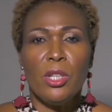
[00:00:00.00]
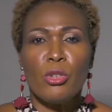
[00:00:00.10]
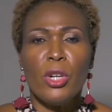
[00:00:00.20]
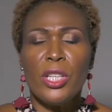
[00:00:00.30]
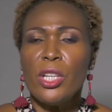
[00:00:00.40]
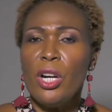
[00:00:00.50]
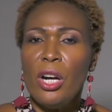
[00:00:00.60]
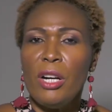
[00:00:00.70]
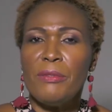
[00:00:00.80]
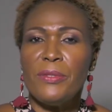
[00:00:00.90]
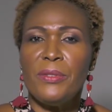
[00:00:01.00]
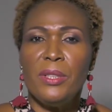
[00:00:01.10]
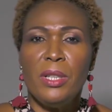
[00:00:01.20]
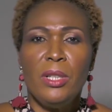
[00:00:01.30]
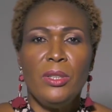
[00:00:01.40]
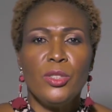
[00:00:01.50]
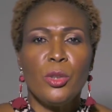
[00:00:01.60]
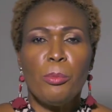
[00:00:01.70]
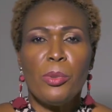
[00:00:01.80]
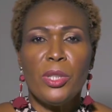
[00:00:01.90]
Chronic cough, so
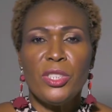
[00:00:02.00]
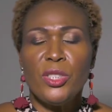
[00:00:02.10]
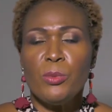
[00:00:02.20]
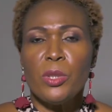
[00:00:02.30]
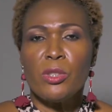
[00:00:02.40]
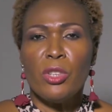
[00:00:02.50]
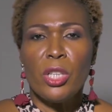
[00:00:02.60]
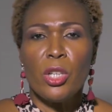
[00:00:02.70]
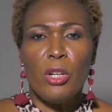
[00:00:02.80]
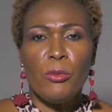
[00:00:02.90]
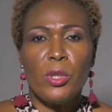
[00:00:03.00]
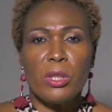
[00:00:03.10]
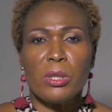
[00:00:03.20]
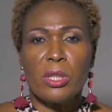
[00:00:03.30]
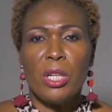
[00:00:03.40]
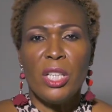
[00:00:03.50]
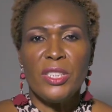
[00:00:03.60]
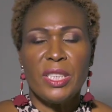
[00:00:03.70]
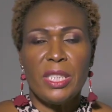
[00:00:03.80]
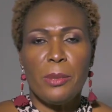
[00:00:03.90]
persons with chronic cough will
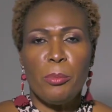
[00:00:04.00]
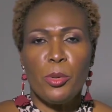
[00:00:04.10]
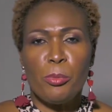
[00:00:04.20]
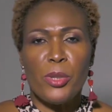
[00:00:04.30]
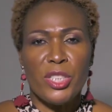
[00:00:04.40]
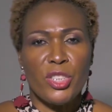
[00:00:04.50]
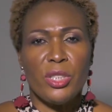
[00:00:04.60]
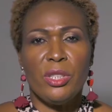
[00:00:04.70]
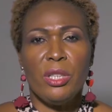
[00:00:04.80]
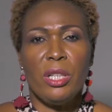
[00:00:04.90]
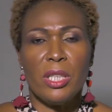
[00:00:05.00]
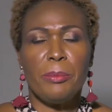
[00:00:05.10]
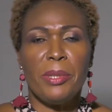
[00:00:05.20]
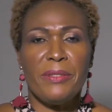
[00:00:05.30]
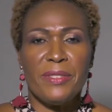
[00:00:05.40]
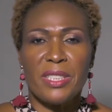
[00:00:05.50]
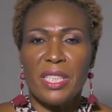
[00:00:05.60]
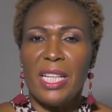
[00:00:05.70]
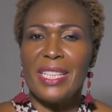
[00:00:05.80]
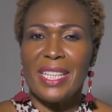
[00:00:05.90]
constantly put pressure on the pelvis
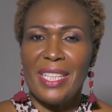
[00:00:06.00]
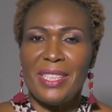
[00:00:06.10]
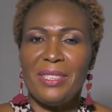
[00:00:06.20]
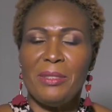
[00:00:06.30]
and again,